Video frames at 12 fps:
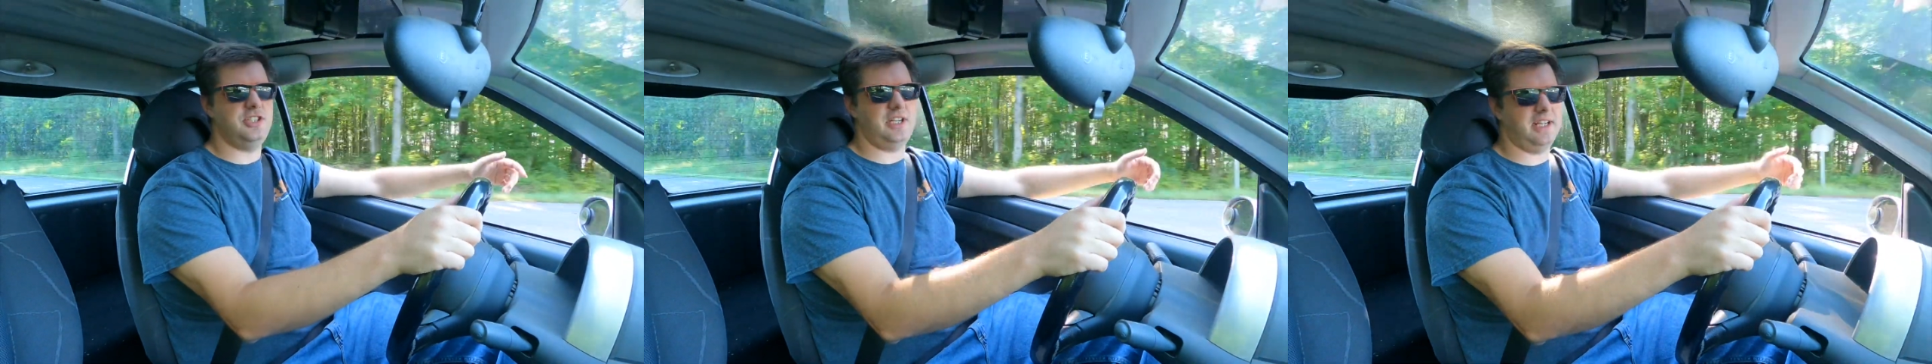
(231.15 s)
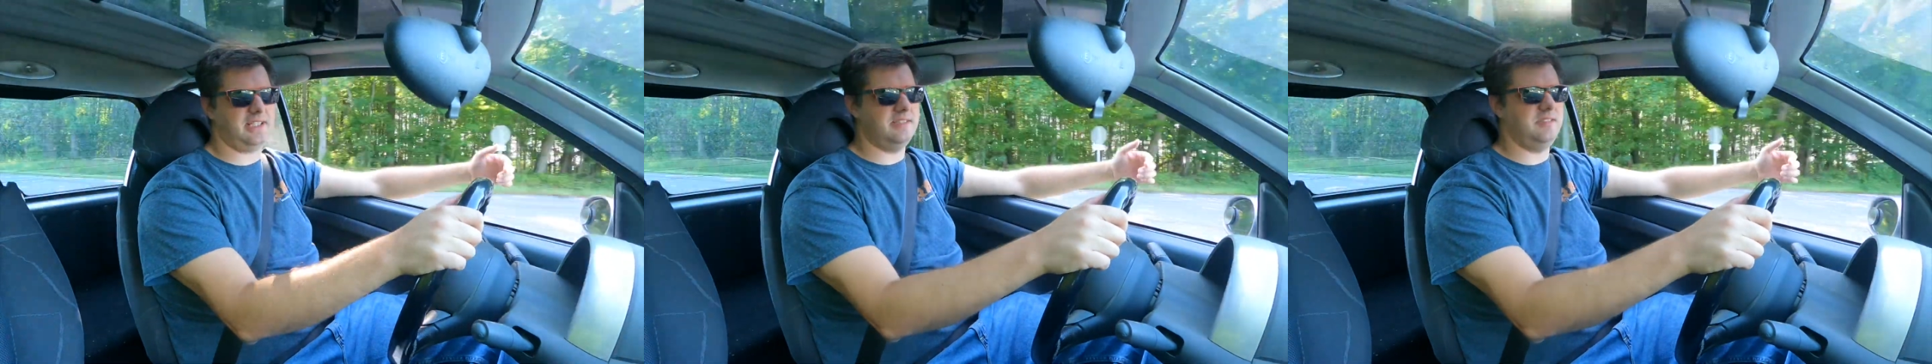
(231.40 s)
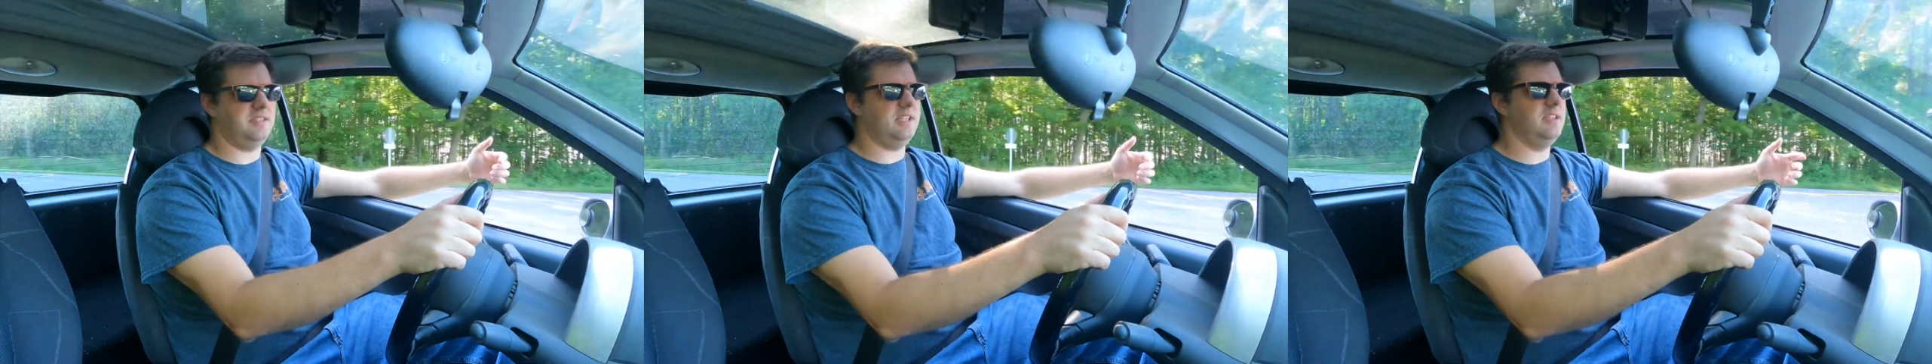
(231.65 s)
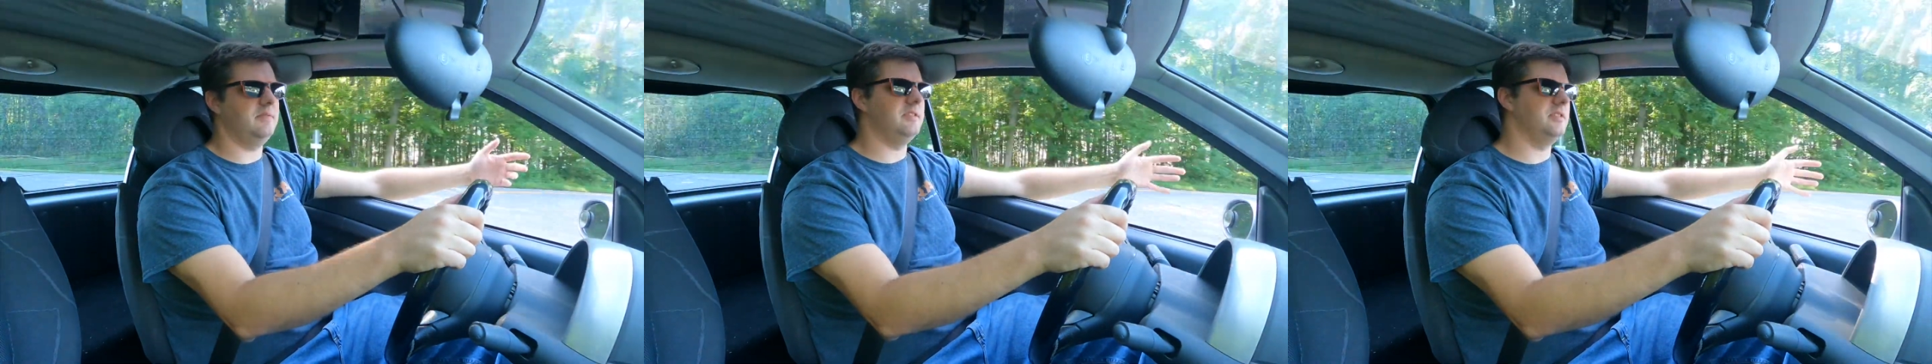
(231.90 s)
checked to
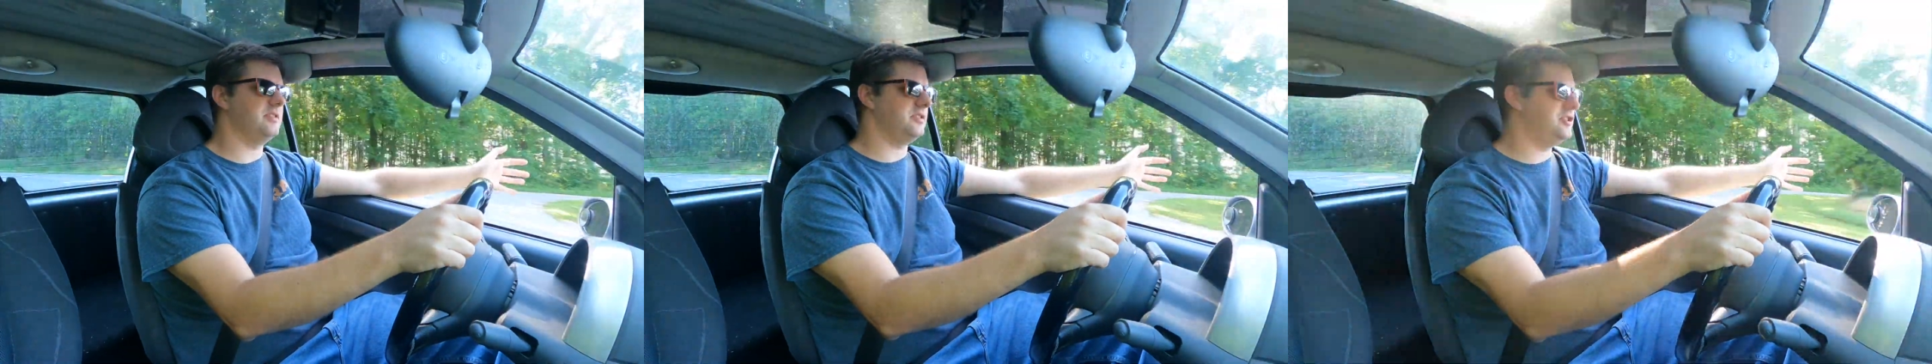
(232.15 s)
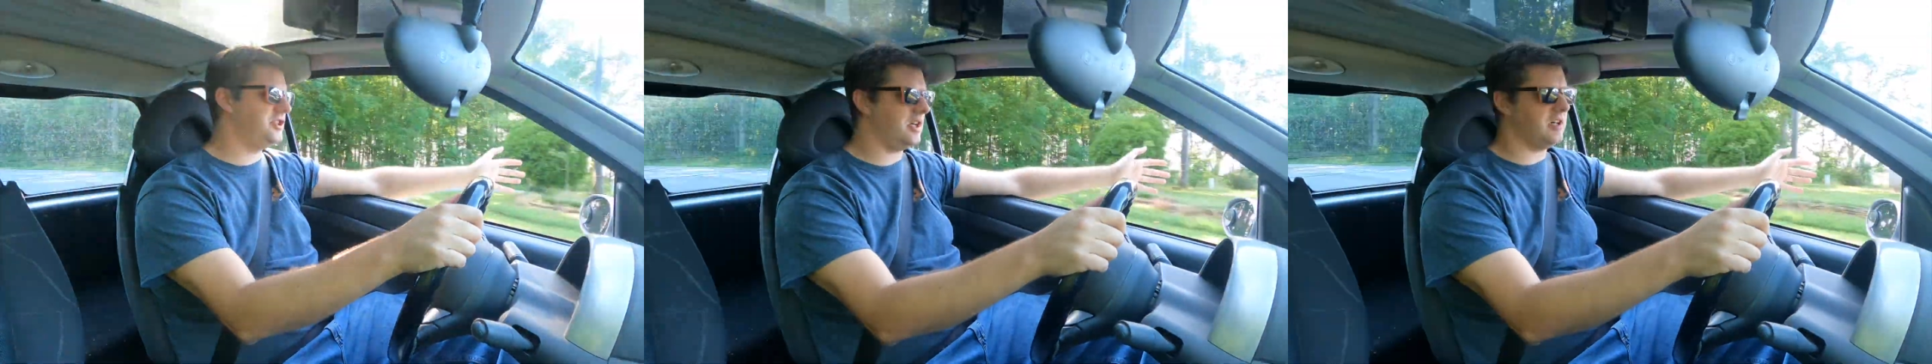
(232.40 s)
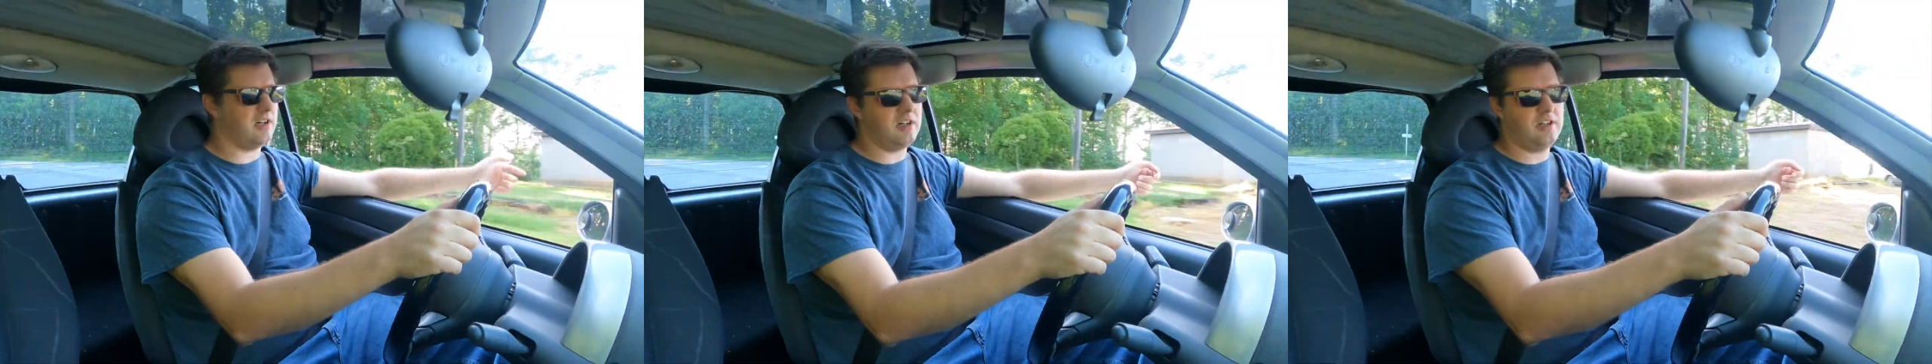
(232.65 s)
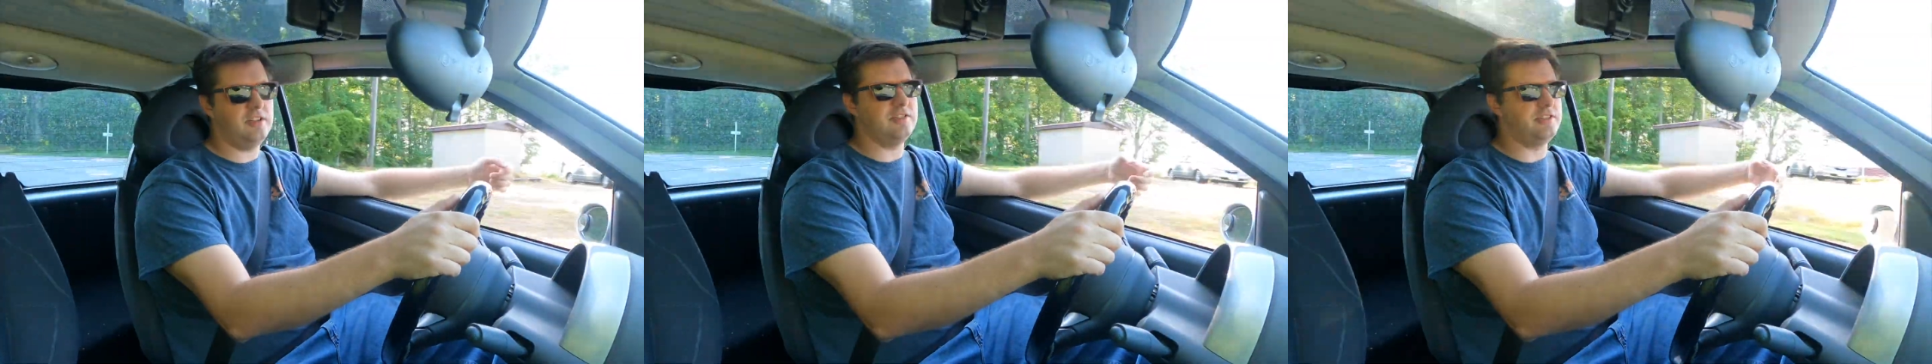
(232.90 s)
see if there's a
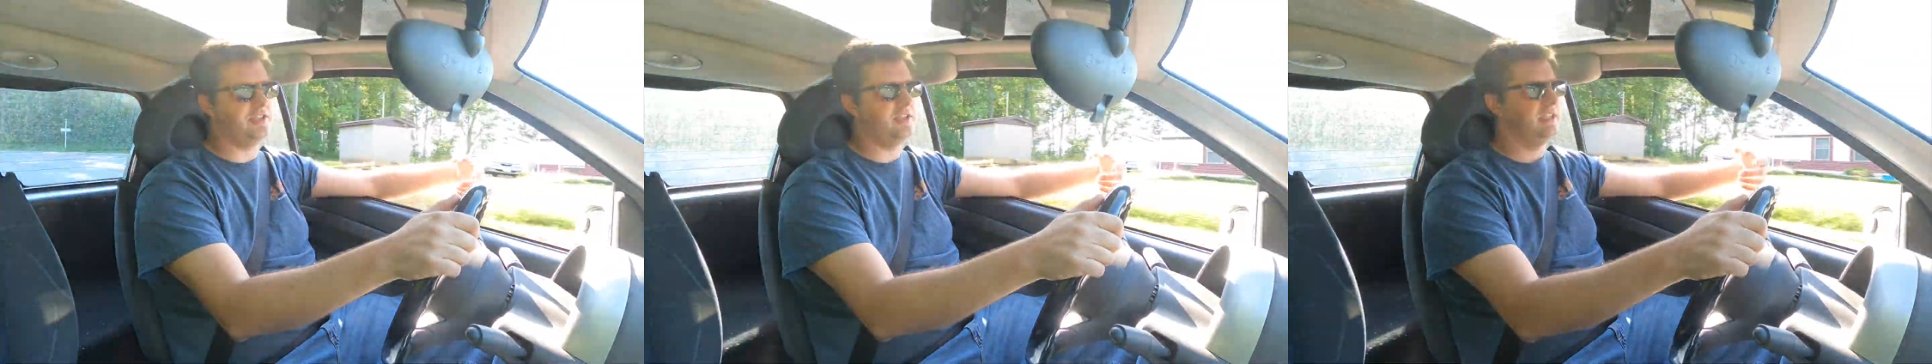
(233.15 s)
charge,